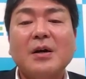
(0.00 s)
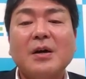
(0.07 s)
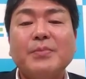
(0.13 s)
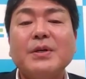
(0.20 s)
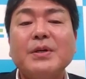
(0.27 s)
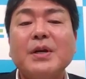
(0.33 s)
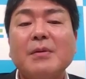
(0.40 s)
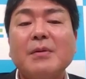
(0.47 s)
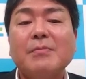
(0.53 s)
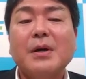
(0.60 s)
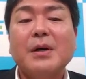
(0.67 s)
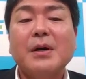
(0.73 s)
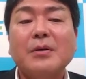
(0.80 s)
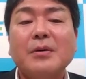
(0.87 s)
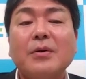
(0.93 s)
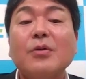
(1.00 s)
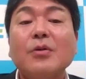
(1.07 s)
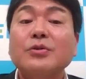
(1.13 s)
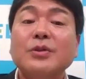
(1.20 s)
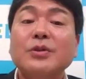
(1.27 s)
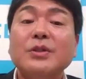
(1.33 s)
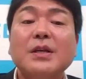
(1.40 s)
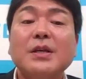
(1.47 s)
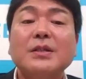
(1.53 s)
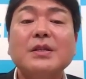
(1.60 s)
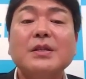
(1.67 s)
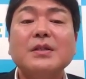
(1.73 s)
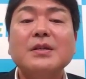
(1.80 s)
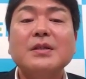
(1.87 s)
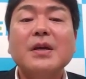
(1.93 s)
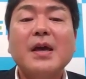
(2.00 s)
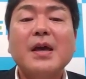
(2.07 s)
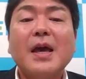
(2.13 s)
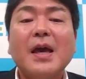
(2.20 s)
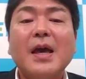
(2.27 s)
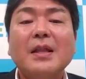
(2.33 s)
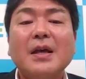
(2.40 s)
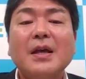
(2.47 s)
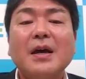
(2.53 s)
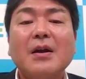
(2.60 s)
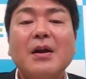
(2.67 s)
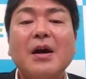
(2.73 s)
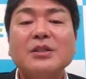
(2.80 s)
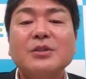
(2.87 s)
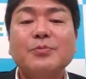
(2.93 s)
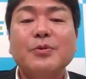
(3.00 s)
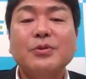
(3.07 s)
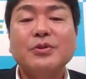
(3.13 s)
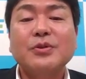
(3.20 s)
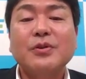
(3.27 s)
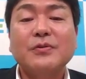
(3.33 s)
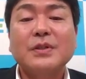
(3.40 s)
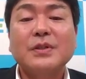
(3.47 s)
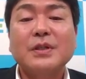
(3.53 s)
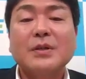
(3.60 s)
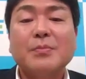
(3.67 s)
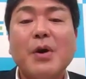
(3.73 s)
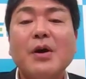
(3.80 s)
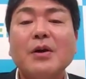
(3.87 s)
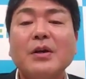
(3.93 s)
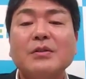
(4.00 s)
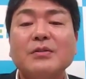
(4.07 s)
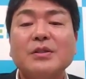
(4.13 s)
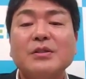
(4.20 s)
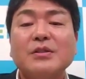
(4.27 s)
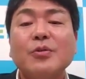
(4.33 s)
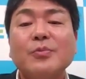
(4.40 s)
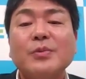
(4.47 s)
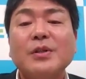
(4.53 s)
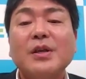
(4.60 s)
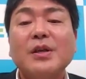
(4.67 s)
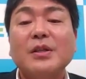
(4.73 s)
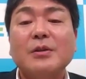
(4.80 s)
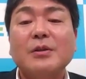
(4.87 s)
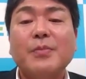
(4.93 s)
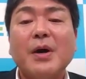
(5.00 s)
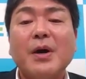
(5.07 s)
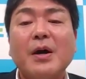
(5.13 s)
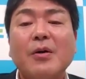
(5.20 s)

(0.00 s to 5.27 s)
become consolidated, and a large portion of the market is dominated by